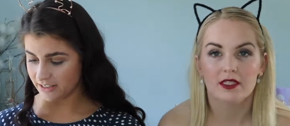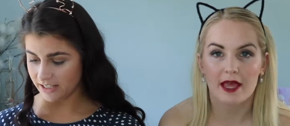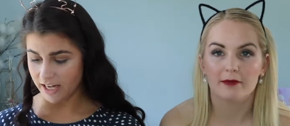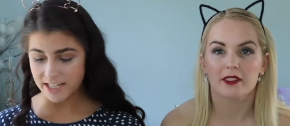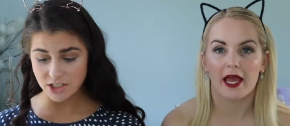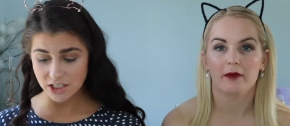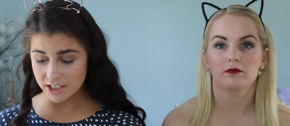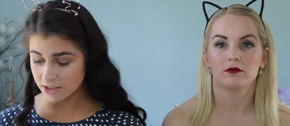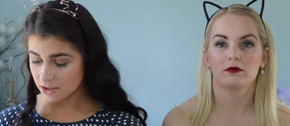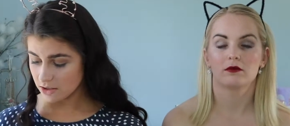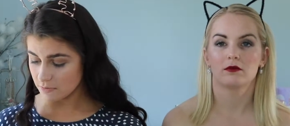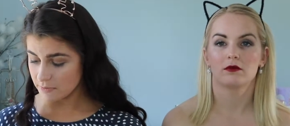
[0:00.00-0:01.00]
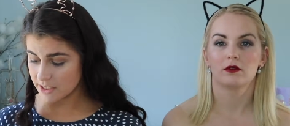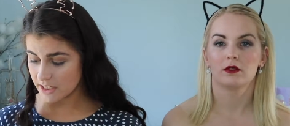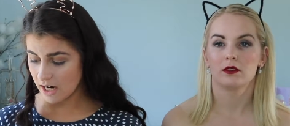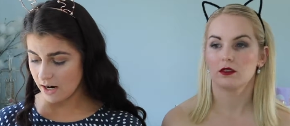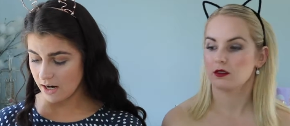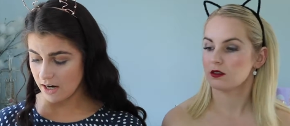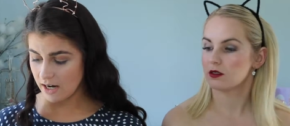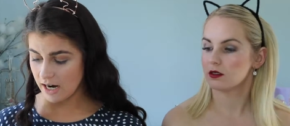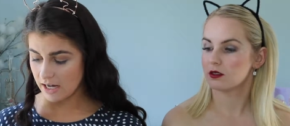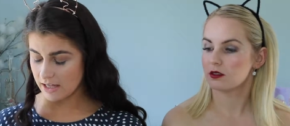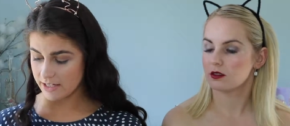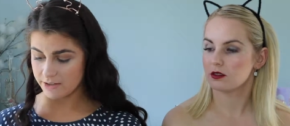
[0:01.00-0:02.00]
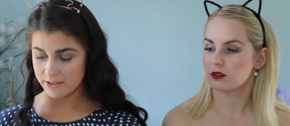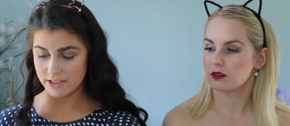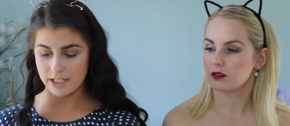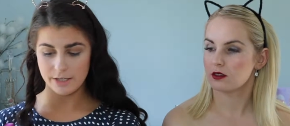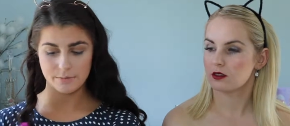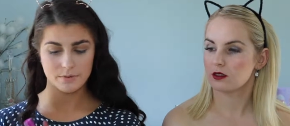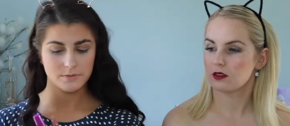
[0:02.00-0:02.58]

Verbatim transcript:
Speaker 1: same, same. actually mascara, eyeliner and lip.